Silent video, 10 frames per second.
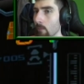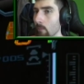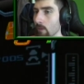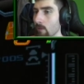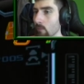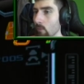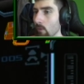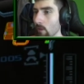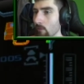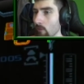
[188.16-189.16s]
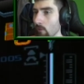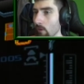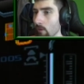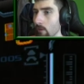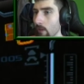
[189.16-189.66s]
What's the warning
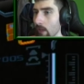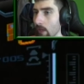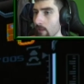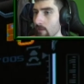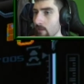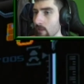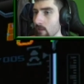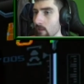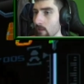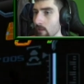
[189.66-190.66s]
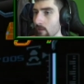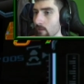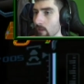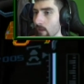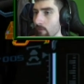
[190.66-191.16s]
for? I see the
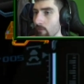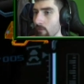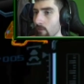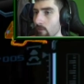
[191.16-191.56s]
stuff.